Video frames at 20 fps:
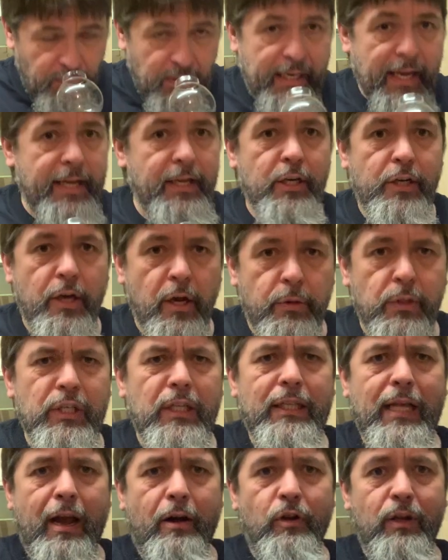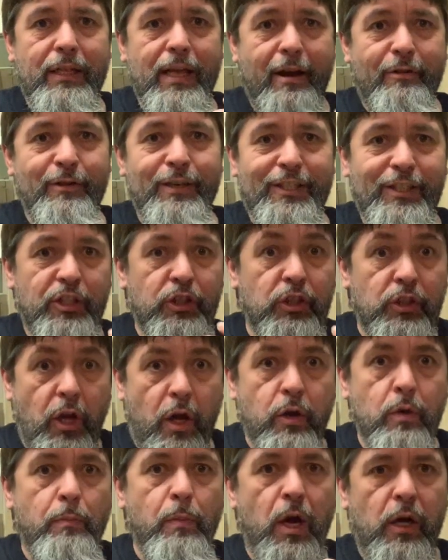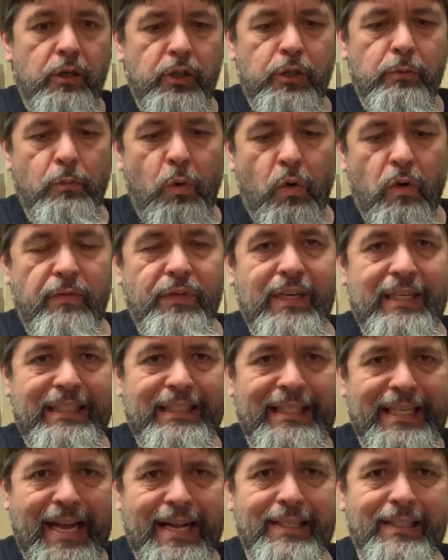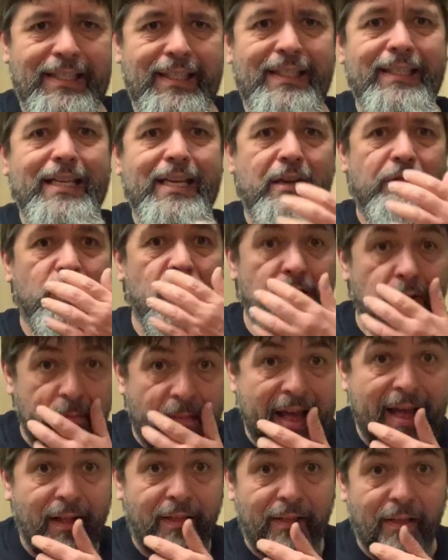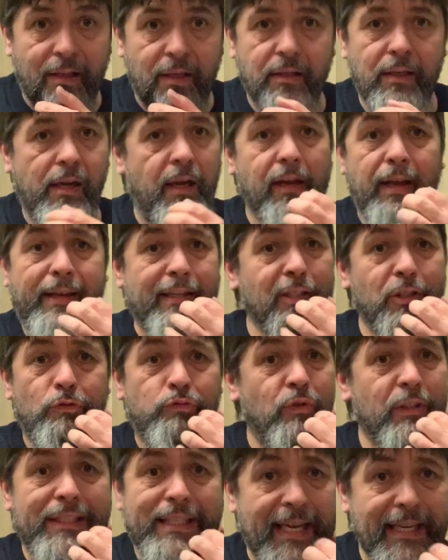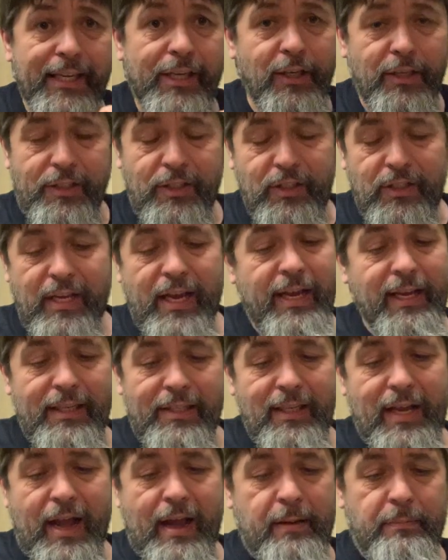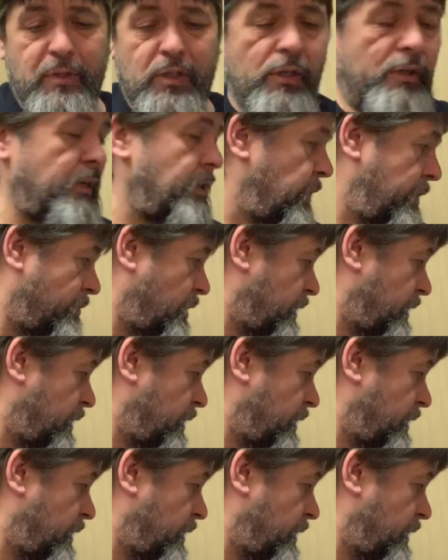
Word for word: get your nose in there. And there is so much more of an intensity of smell. It's ridiculous. It's absolutely